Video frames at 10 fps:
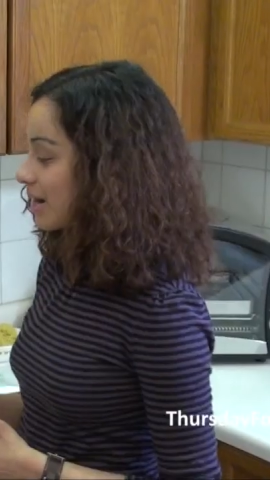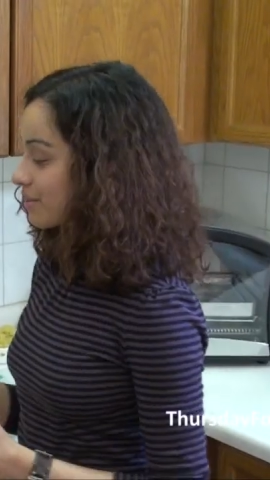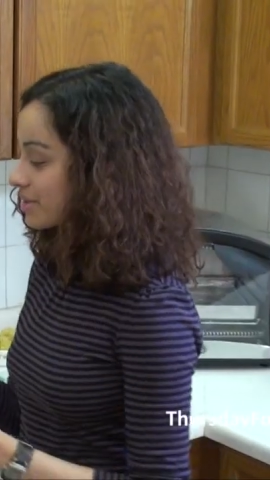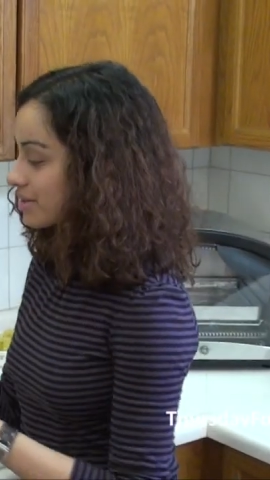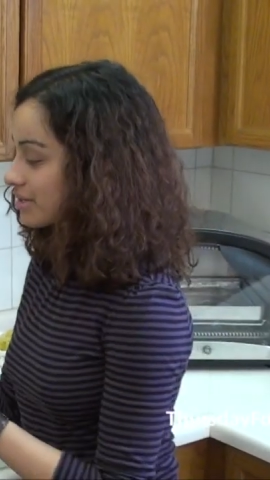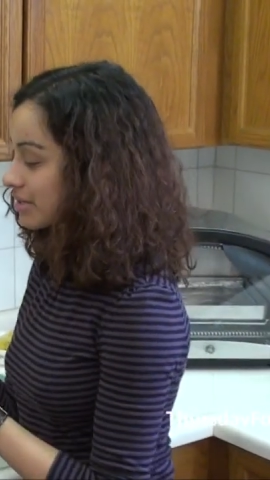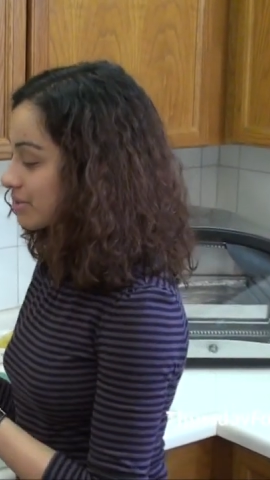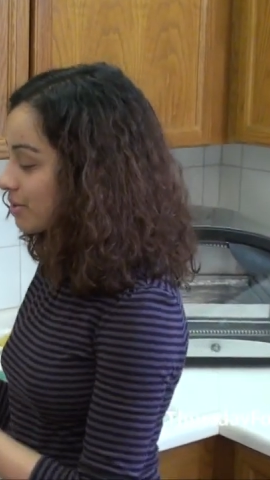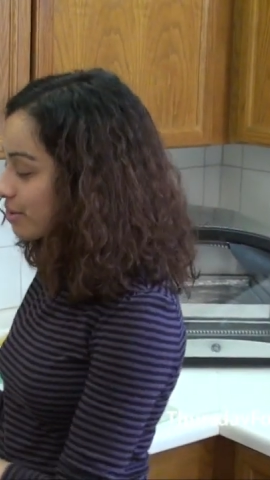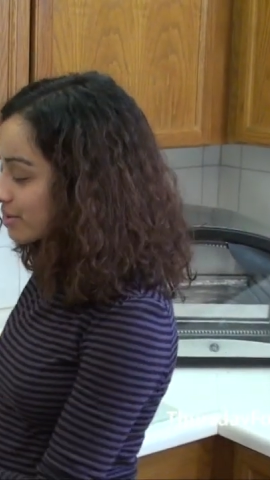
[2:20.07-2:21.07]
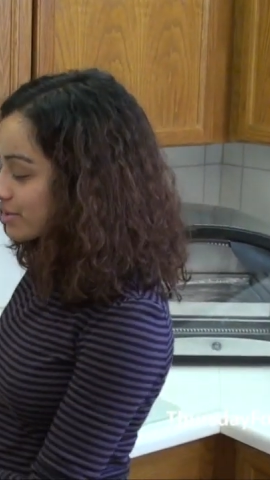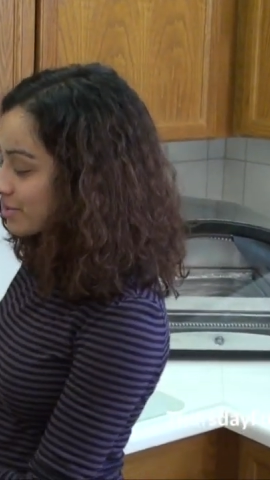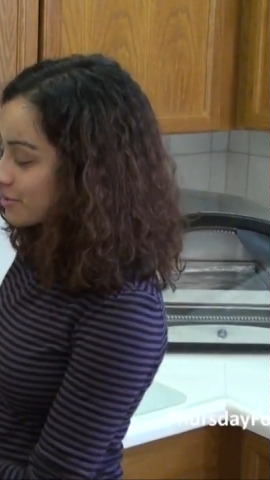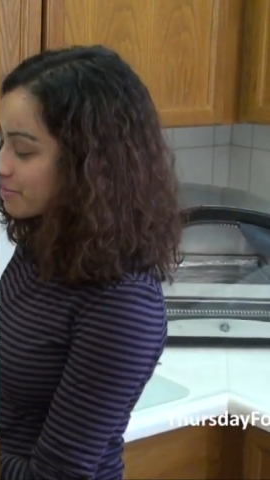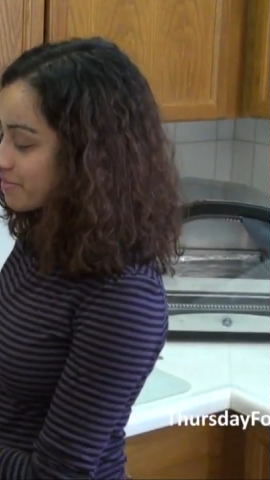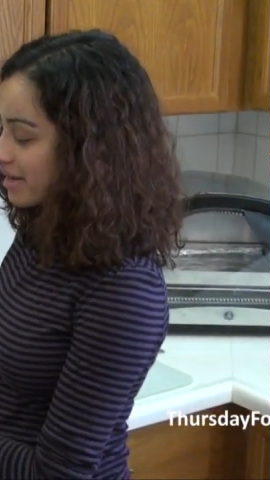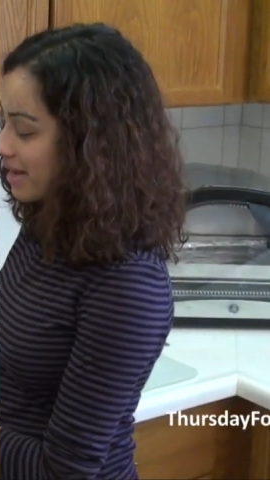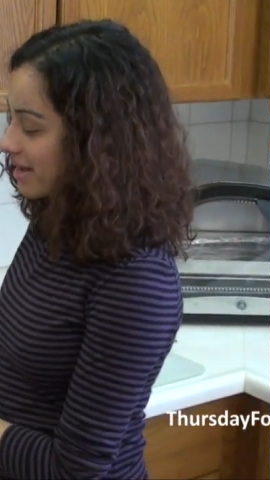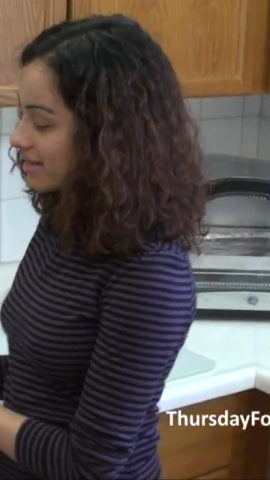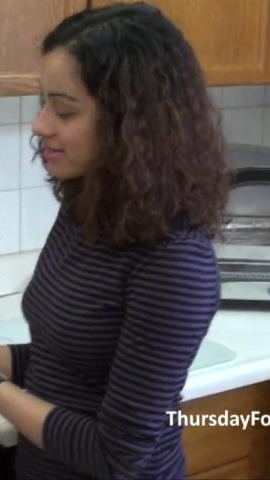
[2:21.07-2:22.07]
Our corn soup
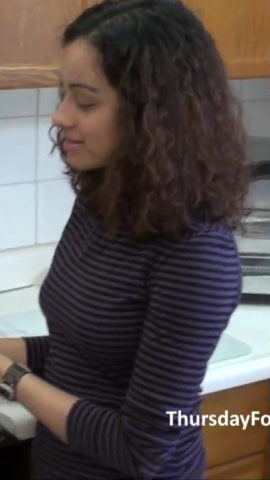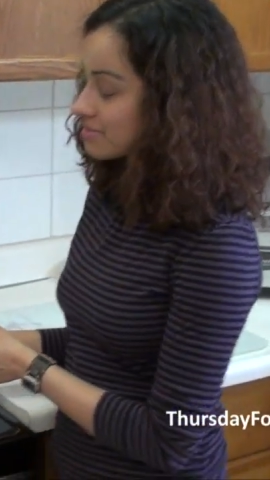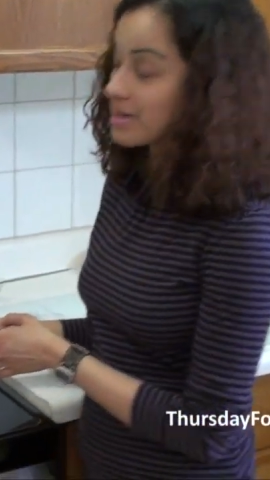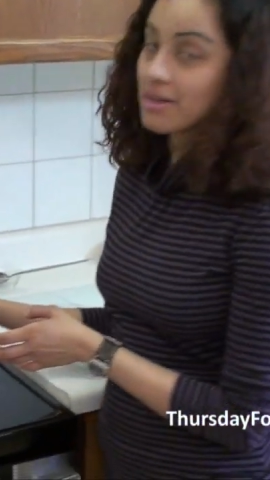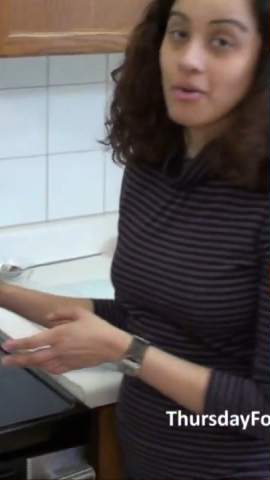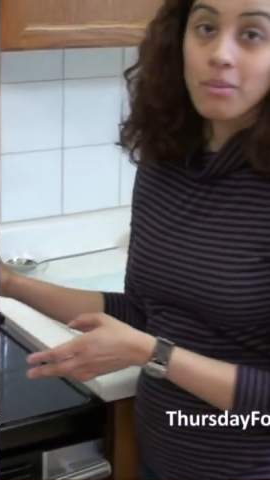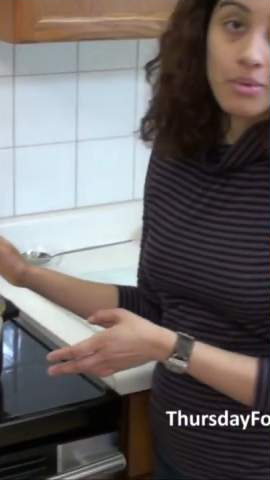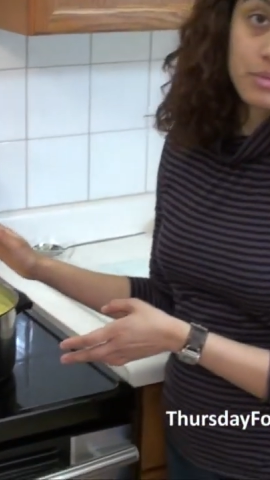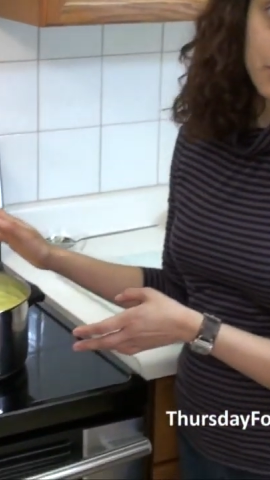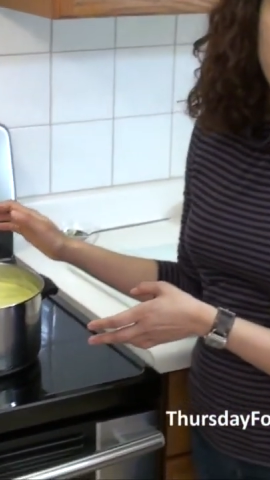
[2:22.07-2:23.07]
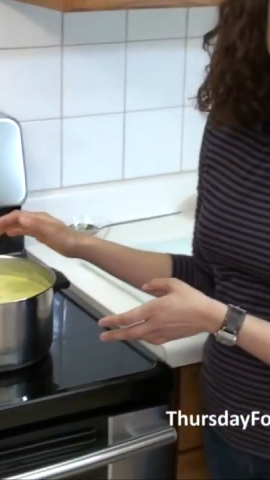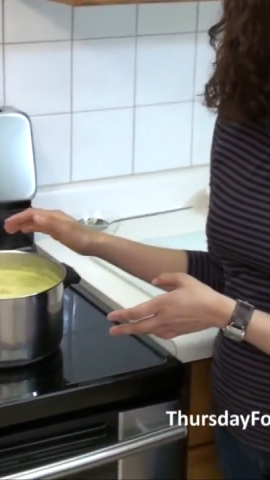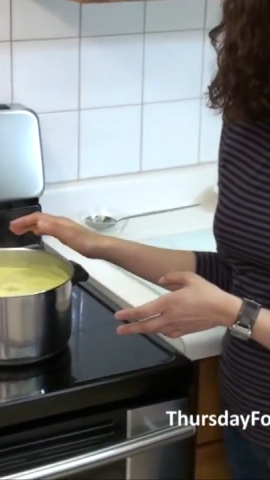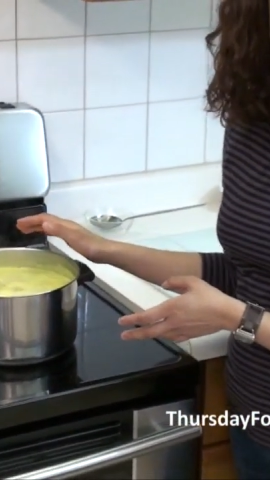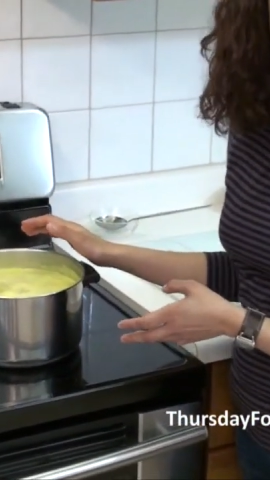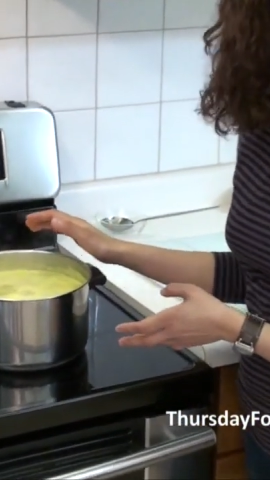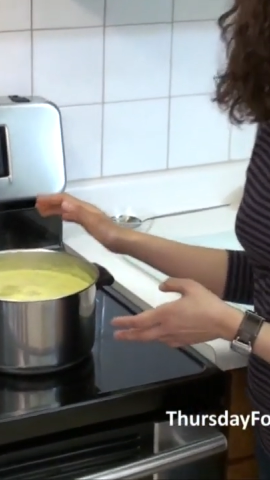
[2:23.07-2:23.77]
has, well, almost corn soup,